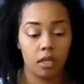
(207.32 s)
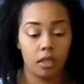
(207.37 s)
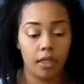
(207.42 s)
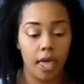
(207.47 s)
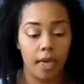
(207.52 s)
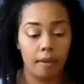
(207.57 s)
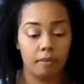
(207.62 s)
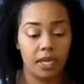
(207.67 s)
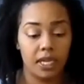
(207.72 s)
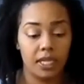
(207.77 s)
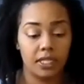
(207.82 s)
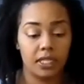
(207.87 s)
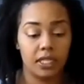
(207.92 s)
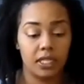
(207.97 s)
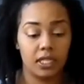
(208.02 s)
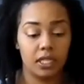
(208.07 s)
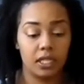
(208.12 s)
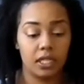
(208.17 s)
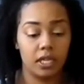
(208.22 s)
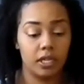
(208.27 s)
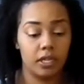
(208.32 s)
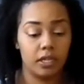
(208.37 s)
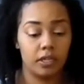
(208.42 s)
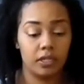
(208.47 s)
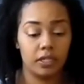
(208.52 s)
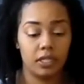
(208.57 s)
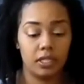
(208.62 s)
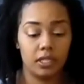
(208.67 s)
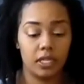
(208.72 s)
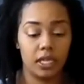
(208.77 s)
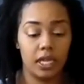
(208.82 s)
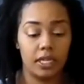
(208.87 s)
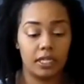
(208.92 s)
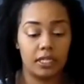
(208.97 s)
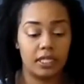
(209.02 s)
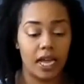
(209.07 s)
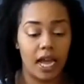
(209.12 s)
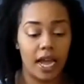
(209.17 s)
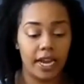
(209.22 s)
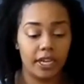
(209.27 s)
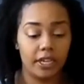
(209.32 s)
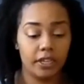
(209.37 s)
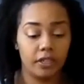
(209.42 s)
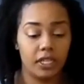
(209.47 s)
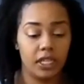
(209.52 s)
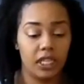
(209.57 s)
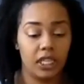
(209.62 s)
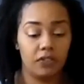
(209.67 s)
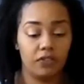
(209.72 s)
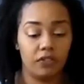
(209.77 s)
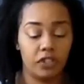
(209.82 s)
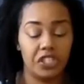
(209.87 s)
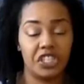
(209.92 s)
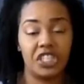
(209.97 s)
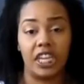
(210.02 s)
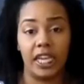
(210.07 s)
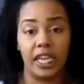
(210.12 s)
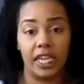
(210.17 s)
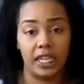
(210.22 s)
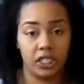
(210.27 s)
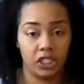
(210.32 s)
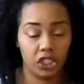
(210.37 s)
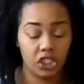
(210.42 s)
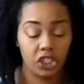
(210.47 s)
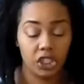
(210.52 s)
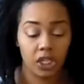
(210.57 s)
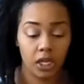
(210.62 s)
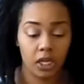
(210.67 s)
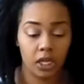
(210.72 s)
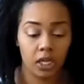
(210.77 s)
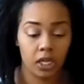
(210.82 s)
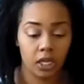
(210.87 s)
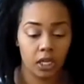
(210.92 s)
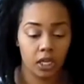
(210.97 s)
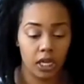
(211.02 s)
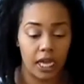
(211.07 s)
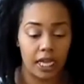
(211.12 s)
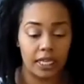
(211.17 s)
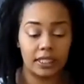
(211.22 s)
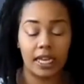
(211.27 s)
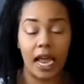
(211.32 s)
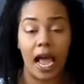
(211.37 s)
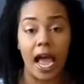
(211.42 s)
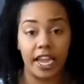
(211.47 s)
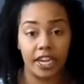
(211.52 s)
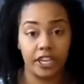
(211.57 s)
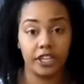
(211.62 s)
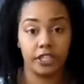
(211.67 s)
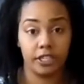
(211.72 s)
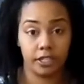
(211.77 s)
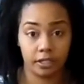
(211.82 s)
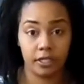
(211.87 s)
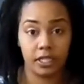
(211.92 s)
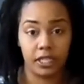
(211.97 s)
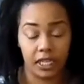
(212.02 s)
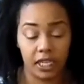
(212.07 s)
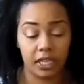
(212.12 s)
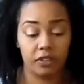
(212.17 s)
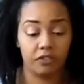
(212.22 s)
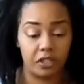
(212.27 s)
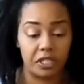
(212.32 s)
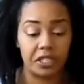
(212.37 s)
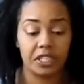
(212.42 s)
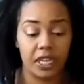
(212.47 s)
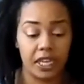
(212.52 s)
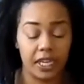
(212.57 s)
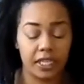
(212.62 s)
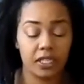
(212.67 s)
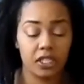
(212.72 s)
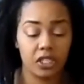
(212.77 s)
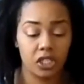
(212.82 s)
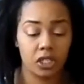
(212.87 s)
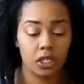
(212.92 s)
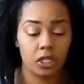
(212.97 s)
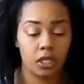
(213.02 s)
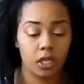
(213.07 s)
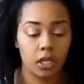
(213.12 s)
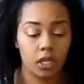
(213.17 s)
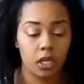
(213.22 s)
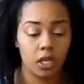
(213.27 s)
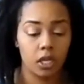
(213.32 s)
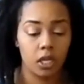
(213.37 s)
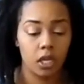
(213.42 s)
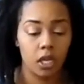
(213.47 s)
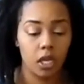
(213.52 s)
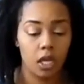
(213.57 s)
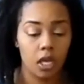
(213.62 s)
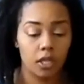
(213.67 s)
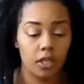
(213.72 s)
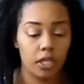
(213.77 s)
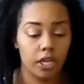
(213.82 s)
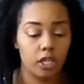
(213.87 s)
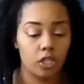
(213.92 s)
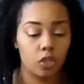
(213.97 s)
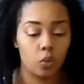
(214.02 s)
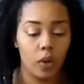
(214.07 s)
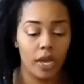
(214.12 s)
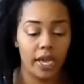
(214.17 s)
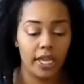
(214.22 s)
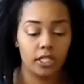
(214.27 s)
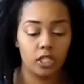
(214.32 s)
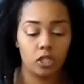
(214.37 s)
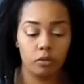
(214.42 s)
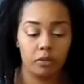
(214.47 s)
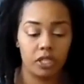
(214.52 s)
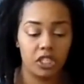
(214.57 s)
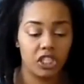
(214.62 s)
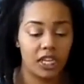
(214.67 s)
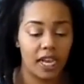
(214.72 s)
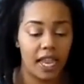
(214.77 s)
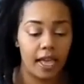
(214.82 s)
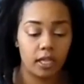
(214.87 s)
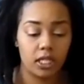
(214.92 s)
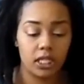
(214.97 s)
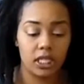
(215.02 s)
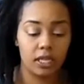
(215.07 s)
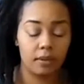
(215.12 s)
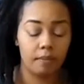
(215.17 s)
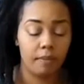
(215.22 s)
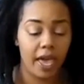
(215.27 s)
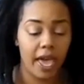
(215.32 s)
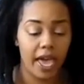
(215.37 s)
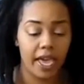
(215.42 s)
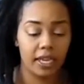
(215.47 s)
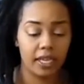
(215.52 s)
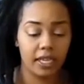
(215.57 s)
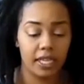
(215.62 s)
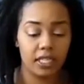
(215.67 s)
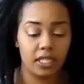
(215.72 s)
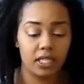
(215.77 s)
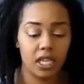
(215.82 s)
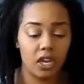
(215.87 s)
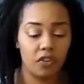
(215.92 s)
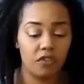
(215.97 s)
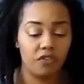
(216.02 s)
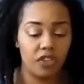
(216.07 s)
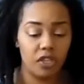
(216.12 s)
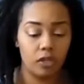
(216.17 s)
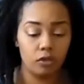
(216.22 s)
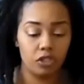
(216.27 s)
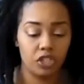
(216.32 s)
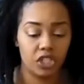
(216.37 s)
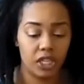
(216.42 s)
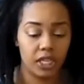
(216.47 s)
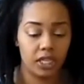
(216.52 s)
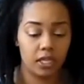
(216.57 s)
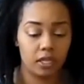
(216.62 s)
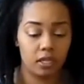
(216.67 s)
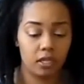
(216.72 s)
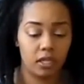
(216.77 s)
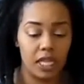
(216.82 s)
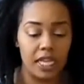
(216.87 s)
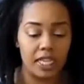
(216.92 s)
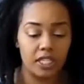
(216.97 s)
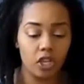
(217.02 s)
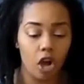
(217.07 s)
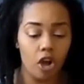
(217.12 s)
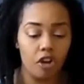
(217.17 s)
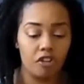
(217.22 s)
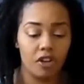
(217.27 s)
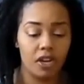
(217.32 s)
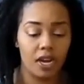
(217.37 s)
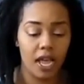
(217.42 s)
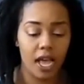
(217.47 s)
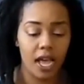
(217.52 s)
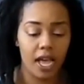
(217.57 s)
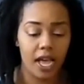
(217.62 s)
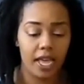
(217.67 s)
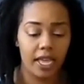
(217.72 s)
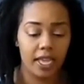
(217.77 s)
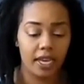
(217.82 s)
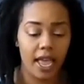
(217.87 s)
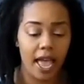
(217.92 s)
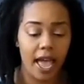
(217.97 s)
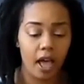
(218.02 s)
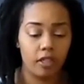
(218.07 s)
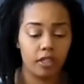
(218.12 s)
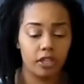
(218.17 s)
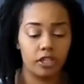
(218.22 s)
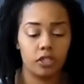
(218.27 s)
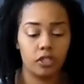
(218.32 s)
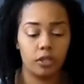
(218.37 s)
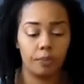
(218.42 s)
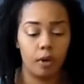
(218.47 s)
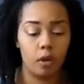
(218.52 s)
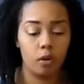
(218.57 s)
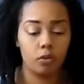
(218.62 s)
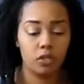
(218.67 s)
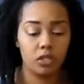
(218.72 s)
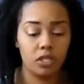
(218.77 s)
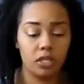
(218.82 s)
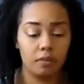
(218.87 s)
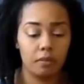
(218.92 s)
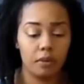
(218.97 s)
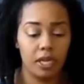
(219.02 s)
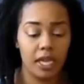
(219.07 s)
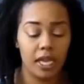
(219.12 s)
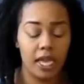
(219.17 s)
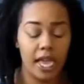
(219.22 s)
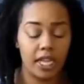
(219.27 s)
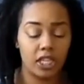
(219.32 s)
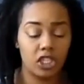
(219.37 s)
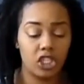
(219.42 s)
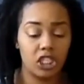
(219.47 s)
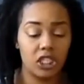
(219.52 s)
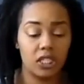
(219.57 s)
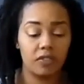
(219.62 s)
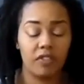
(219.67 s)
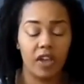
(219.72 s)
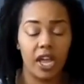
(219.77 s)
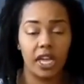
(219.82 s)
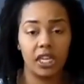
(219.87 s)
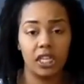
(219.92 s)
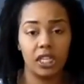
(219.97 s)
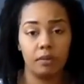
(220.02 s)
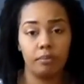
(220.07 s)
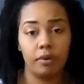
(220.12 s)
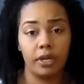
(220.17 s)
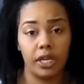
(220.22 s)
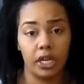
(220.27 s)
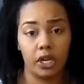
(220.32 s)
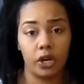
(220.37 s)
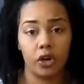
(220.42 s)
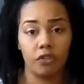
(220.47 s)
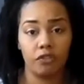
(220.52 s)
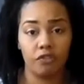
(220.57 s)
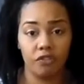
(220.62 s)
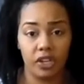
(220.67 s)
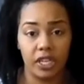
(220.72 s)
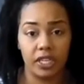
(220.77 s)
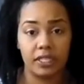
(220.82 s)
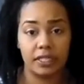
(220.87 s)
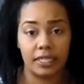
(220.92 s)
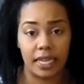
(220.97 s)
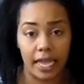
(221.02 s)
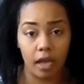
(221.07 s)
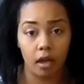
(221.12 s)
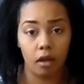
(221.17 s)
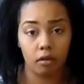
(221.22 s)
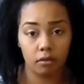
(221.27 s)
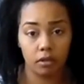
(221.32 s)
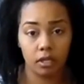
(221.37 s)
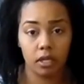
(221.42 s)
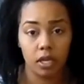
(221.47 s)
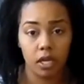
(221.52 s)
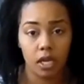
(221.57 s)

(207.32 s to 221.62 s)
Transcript: That means there is a dire need for change. A dire need for change. There's way too much clouds in the back. It's confusion. Things are not how they're supposed to be, and she's finally putting her foot down.